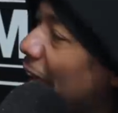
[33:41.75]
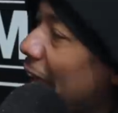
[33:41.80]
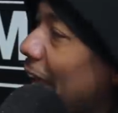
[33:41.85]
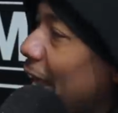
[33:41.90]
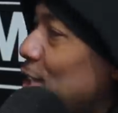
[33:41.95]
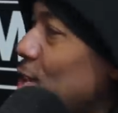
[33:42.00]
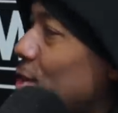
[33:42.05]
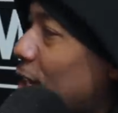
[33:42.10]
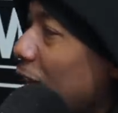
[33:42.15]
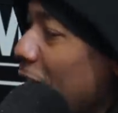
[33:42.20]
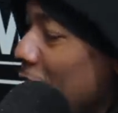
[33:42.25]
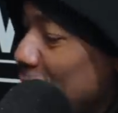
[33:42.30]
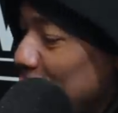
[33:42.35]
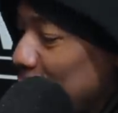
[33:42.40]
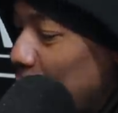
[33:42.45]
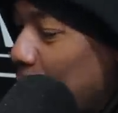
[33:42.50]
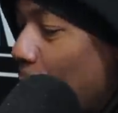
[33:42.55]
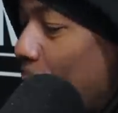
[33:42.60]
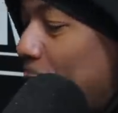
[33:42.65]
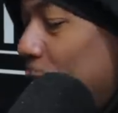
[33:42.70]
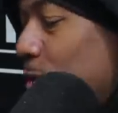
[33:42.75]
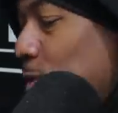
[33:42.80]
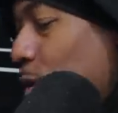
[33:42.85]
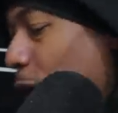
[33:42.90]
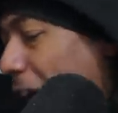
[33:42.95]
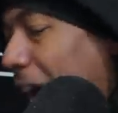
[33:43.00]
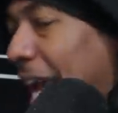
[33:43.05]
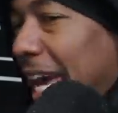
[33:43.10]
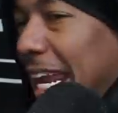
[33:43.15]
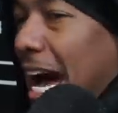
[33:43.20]
Let's go. You can, you can be
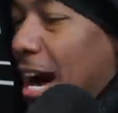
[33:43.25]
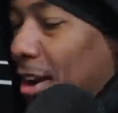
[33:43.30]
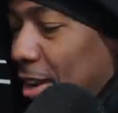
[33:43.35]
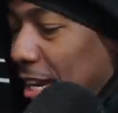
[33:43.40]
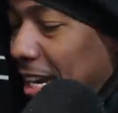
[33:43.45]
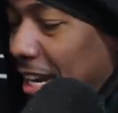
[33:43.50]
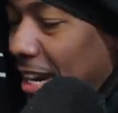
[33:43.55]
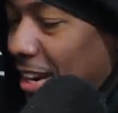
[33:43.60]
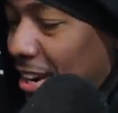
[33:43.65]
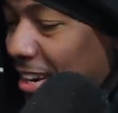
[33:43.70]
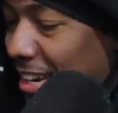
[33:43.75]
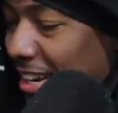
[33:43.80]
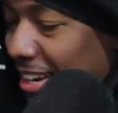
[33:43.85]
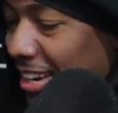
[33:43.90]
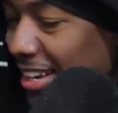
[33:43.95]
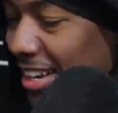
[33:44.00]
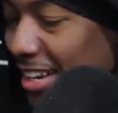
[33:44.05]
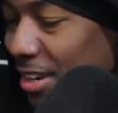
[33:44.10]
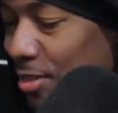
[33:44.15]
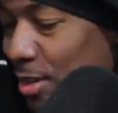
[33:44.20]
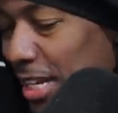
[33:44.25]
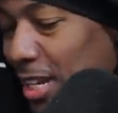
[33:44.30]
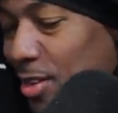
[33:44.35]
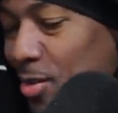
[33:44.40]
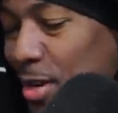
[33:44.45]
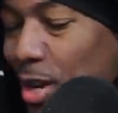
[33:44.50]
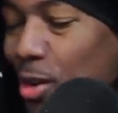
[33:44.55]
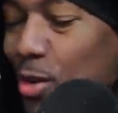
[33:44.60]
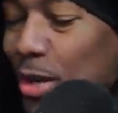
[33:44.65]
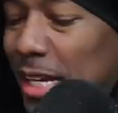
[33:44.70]
red out here. Let's go. We
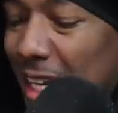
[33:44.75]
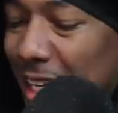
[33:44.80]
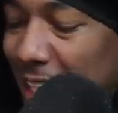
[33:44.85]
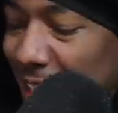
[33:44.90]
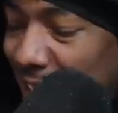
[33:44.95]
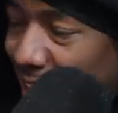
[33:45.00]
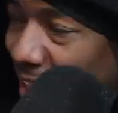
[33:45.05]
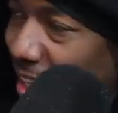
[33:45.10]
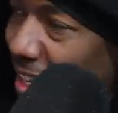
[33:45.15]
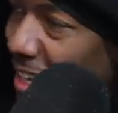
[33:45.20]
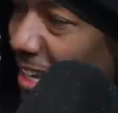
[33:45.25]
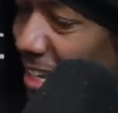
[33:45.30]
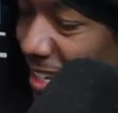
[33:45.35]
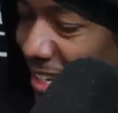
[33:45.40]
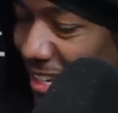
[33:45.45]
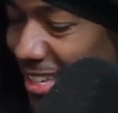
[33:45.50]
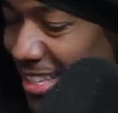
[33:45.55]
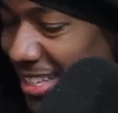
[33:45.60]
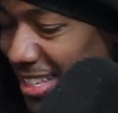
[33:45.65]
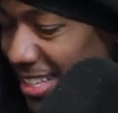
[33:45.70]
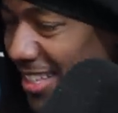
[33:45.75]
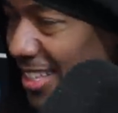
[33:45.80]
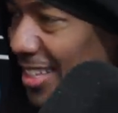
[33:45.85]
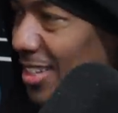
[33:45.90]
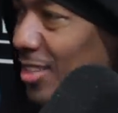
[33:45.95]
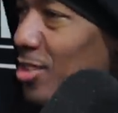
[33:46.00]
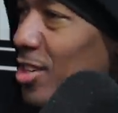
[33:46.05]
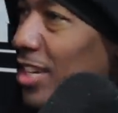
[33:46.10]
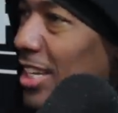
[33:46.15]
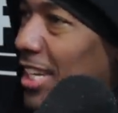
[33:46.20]
we gonna. Oh, you had this. Oh, let's
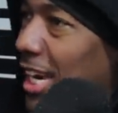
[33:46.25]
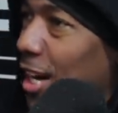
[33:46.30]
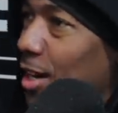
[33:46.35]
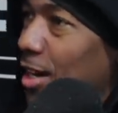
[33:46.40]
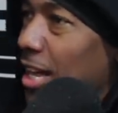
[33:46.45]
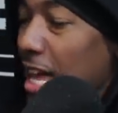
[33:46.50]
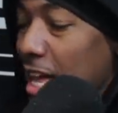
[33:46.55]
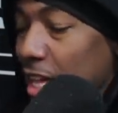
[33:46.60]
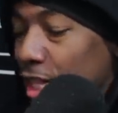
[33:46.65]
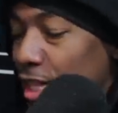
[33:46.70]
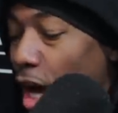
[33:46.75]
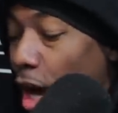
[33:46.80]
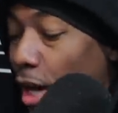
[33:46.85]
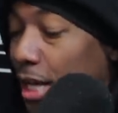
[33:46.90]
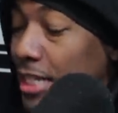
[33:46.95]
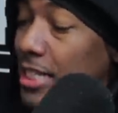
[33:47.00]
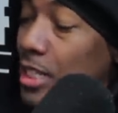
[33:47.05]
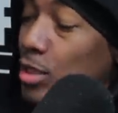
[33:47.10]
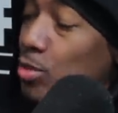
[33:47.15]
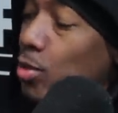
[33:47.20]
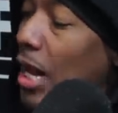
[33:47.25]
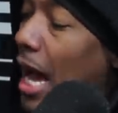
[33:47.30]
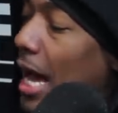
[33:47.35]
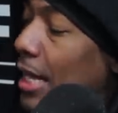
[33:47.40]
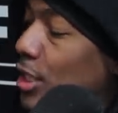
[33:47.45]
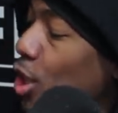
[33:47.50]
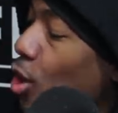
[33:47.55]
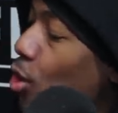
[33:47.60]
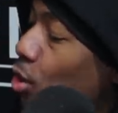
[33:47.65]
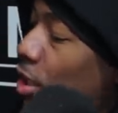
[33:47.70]
go. You can get no, cause let's this is what I
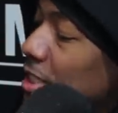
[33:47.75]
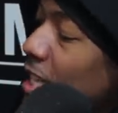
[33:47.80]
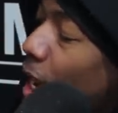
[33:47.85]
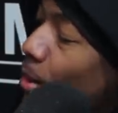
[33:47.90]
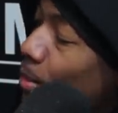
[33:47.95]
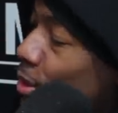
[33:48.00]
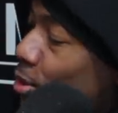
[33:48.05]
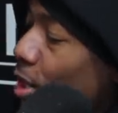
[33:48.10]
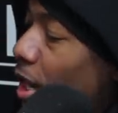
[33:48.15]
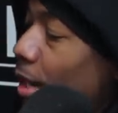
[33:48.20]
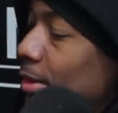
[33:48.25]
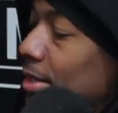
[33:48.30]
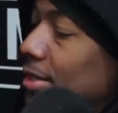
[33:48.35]
do. Cause I be trying.